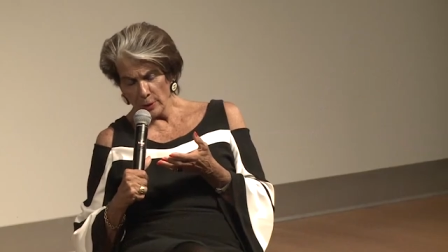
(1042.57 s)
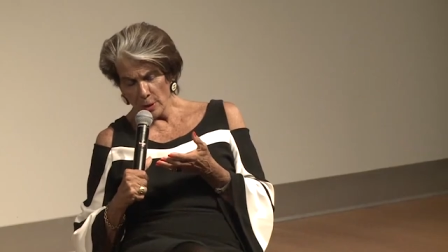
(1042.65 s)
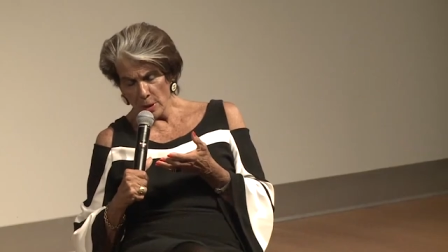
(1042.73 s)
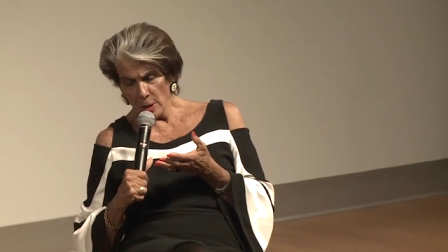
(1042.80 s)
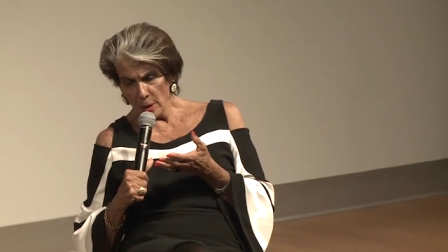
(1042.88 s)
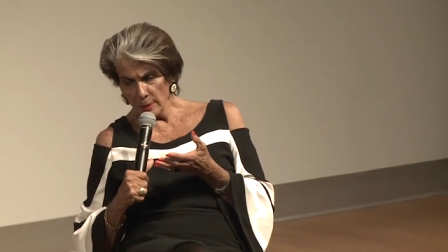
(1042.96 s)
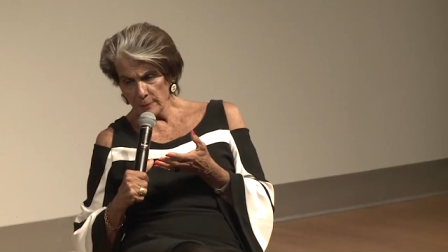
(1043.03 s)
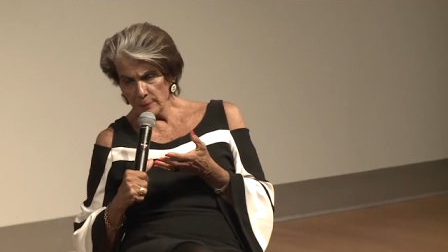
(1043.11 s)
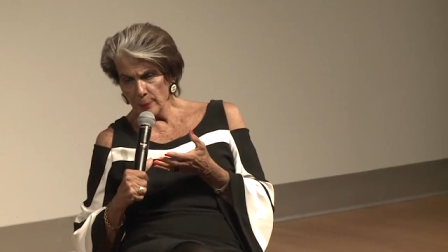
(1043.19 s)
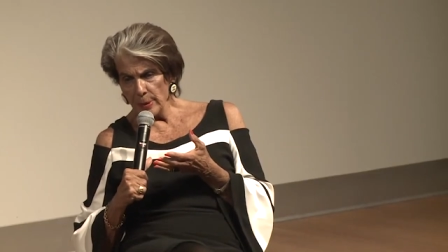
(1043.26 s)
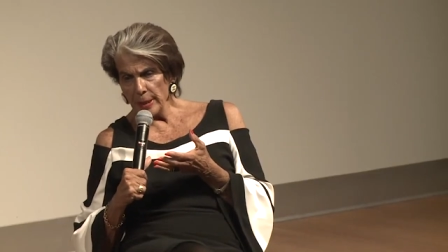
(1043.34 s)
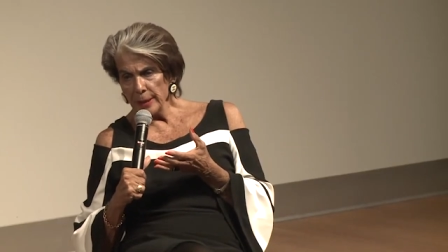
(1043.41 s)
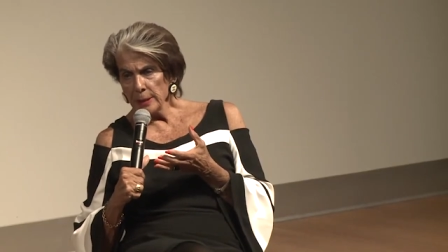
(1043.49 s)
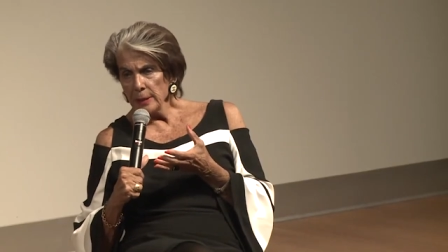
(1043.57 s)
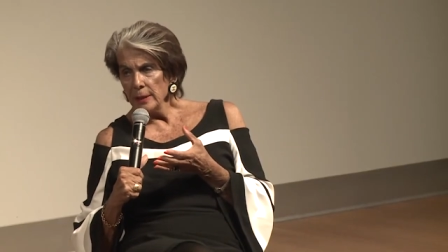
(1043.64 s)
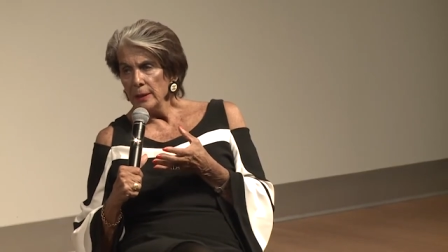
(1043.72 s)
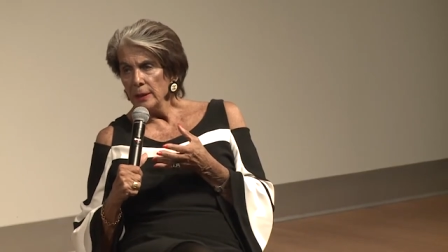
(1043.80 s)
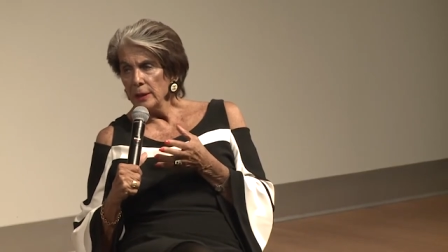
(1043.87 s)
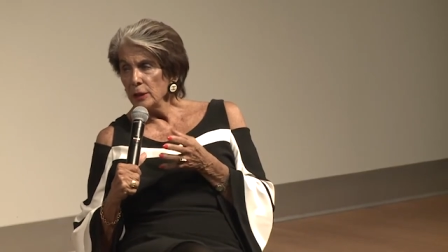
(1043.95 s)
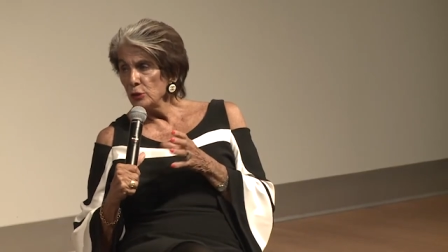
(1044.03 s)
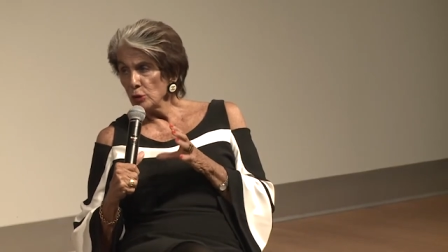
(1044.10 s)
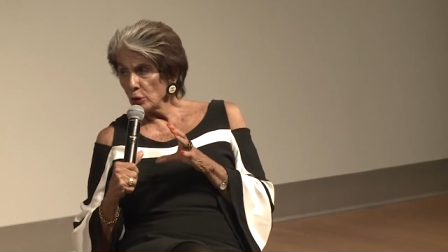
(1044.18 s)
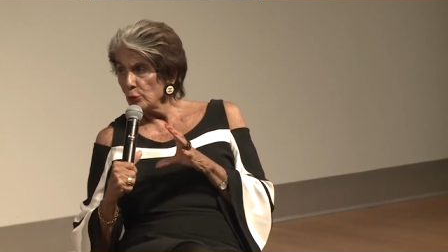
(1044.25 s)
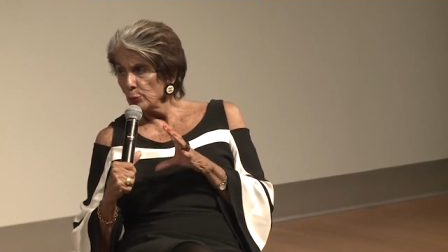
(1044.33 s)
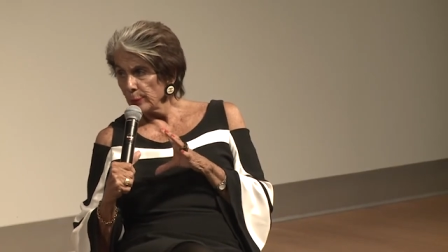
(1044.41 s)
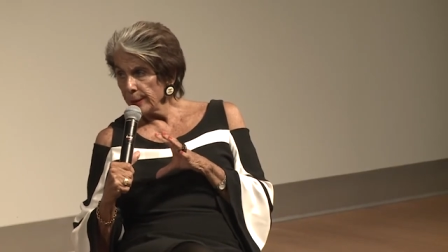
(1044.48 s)
it on, but it took
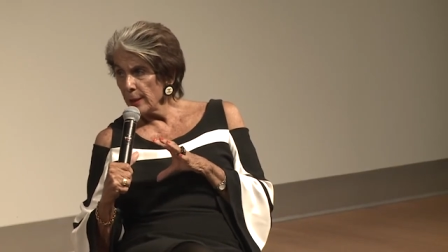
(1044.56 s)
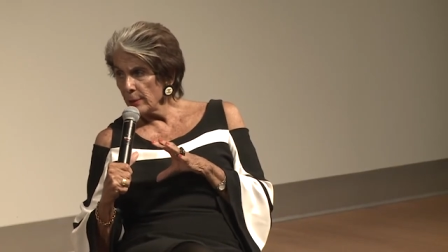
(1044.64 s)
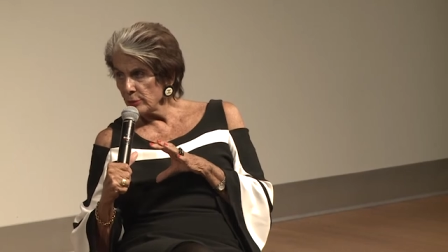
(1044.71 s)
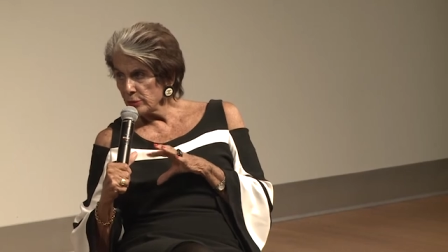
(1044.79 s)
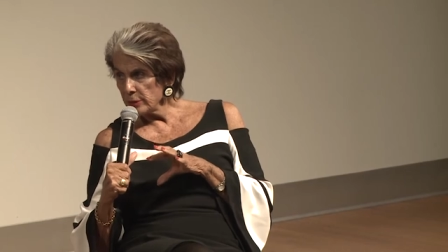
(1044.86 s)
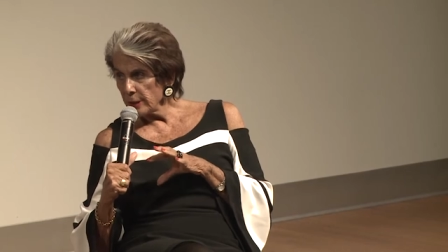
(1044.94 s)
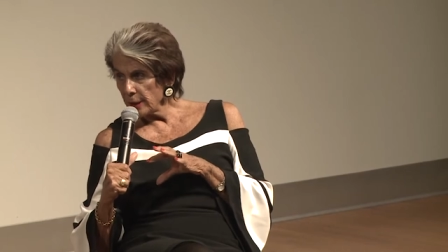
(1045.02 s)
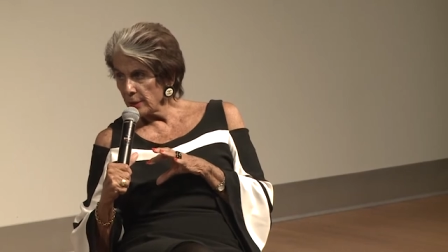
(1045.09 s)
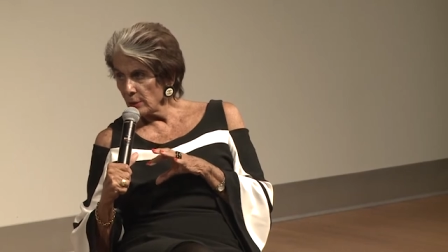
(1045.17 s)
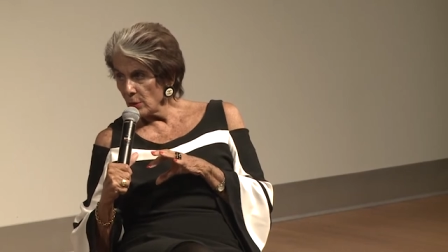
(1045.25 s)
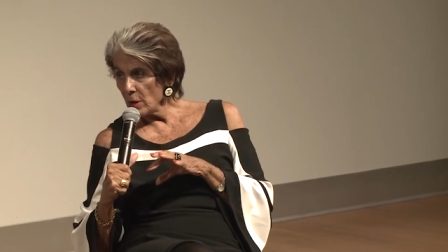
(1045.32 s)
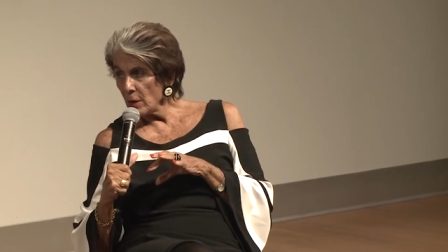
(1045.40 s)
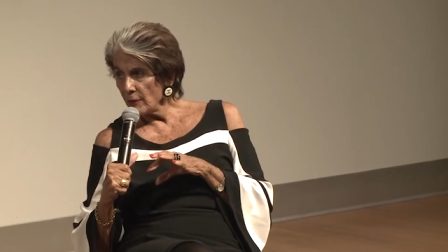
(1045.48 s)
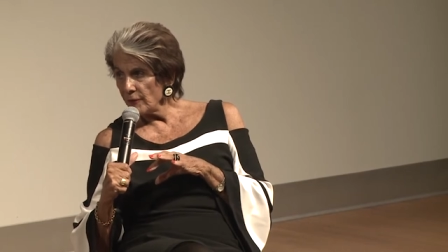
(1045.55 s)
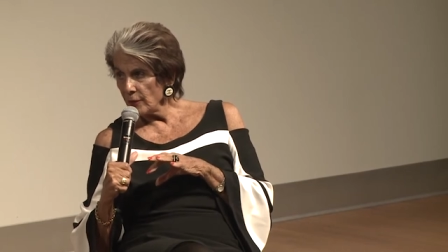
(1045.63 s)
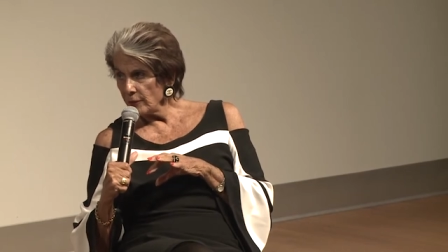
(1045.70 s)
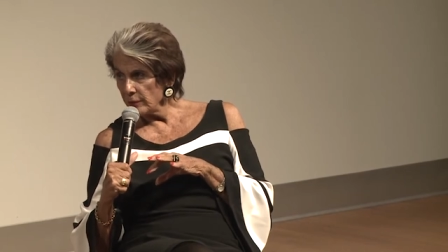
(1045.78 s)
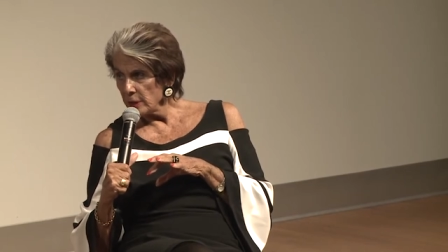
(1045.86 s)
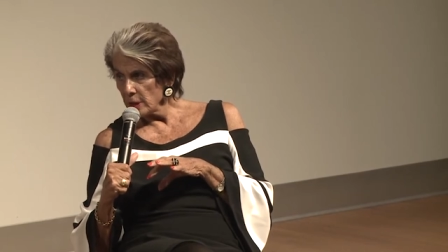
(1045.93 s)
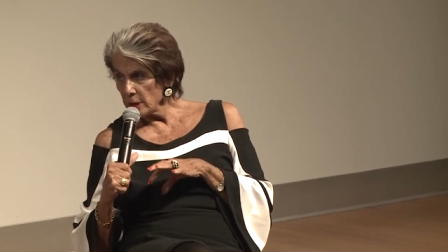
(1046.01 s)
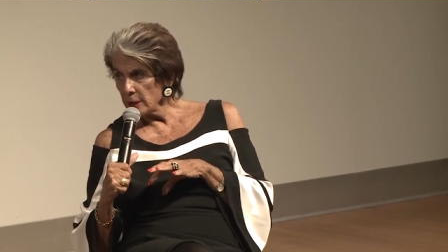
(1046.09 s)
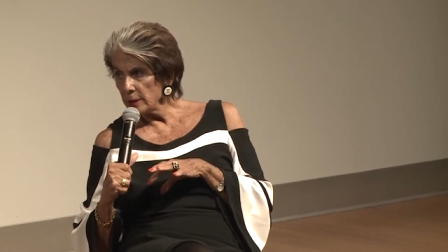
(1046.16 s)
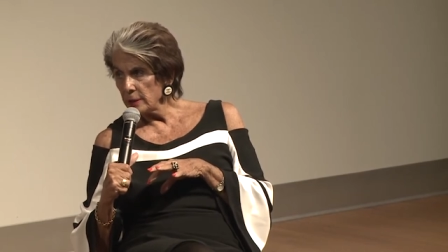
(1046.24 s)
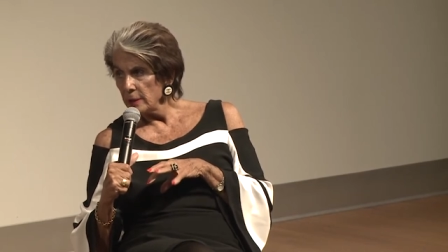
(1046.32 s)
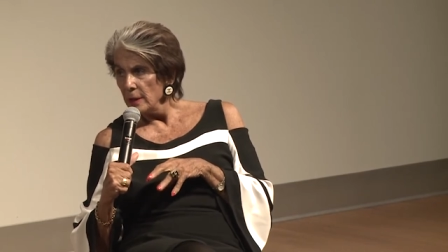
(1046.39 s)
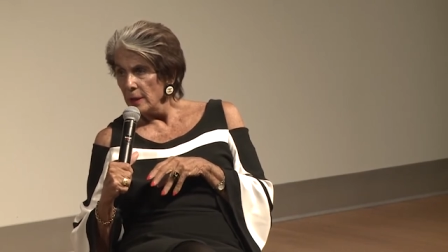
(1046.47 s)
3 hours to take it off every night.
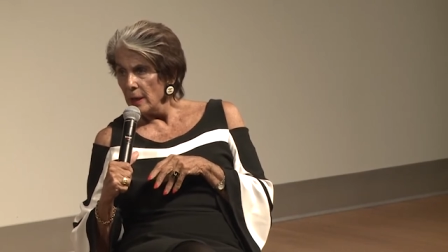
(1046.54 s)
Yes.